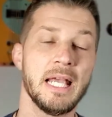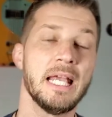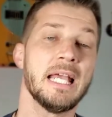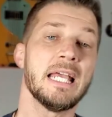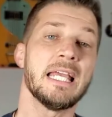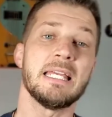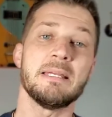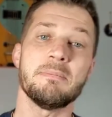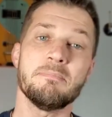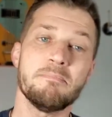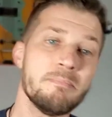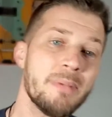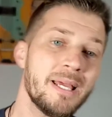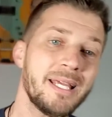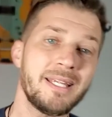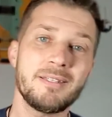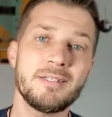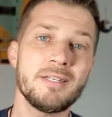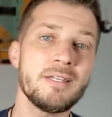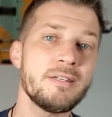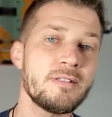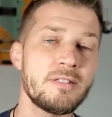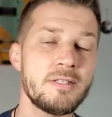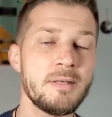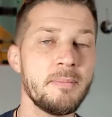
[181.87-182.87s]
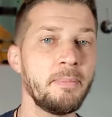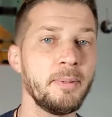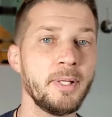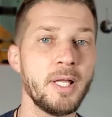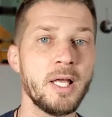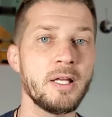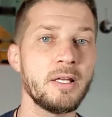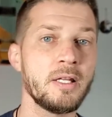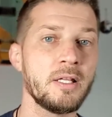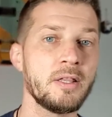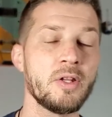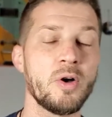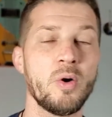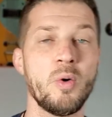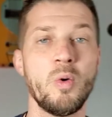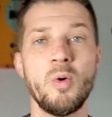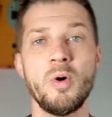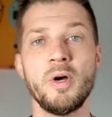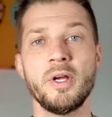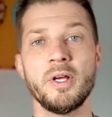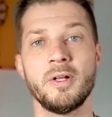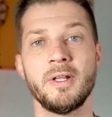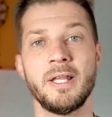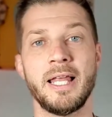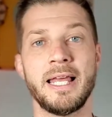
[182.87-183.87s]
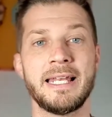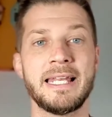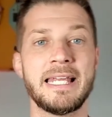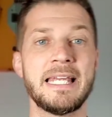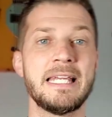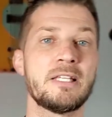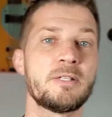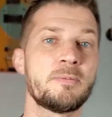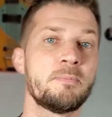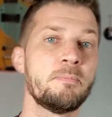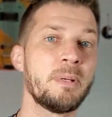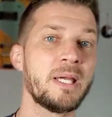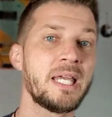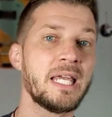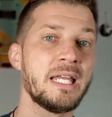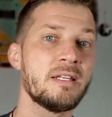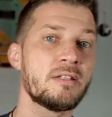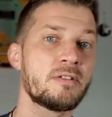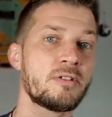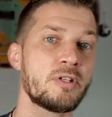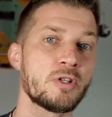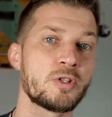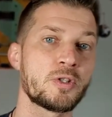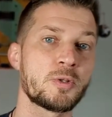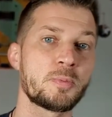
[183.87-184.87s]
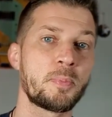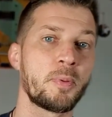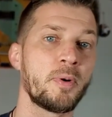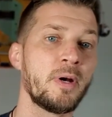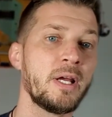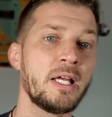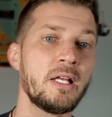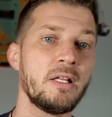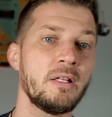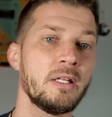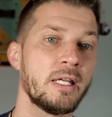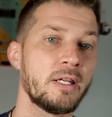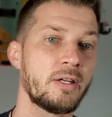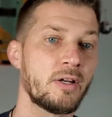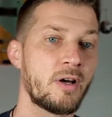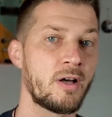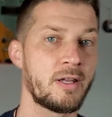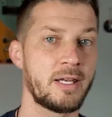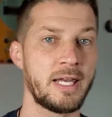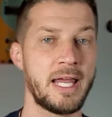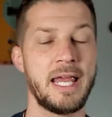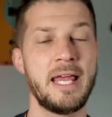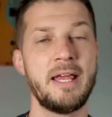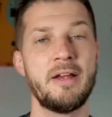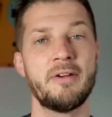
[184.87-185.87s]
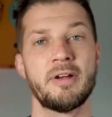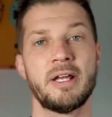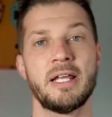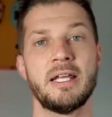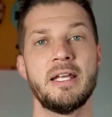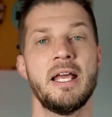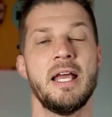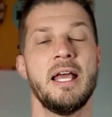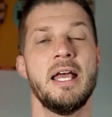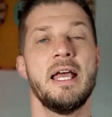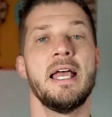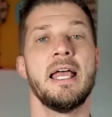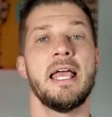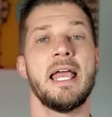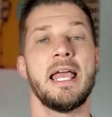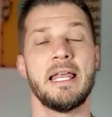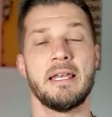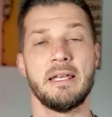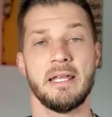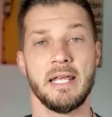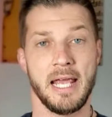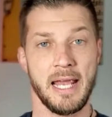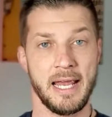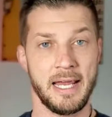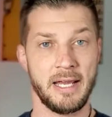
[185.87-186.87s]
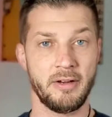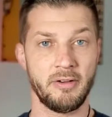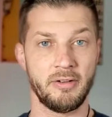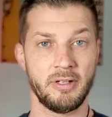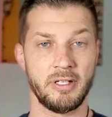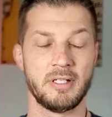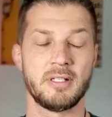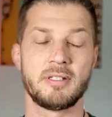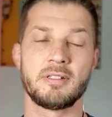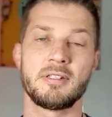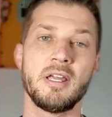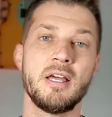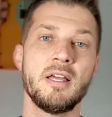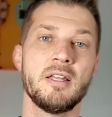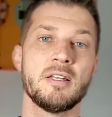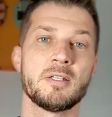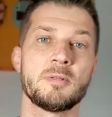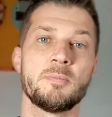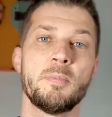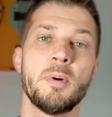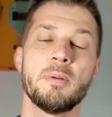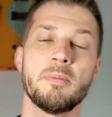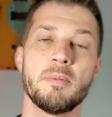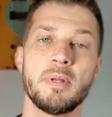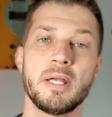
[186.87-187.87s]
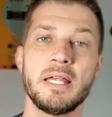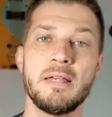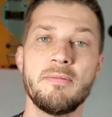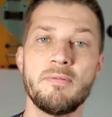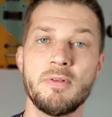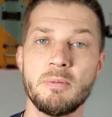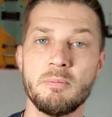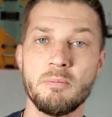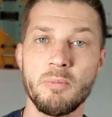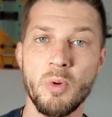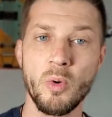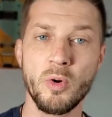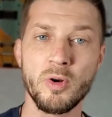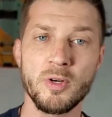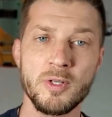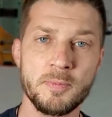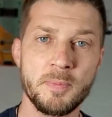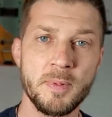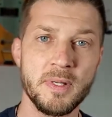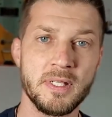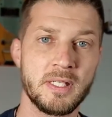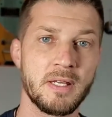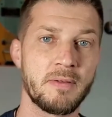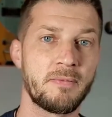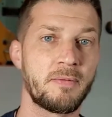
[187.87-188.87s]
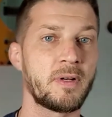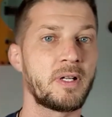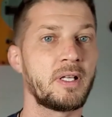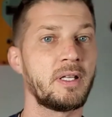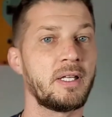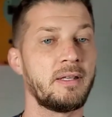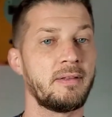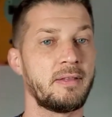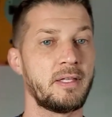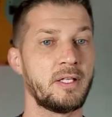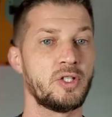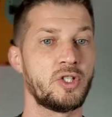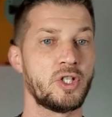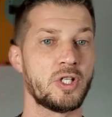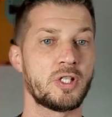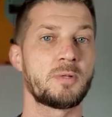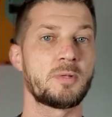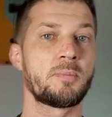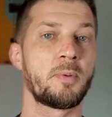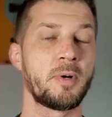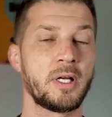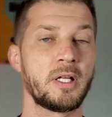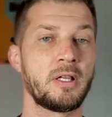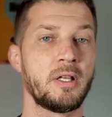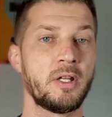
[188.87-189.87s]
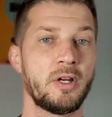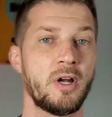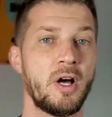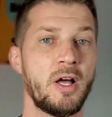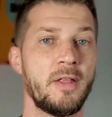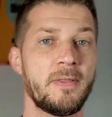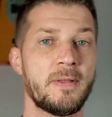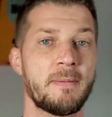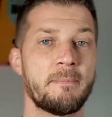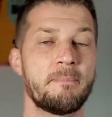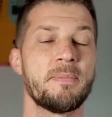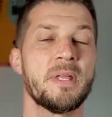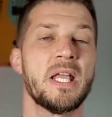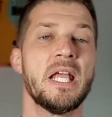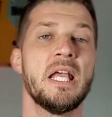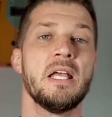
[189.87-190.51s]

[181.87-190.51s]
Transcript: He mixes the blood and the oil, and he begins to sprinkle it on Aaron and Aaron's sons, but even more specifically than just sprinkle it on them.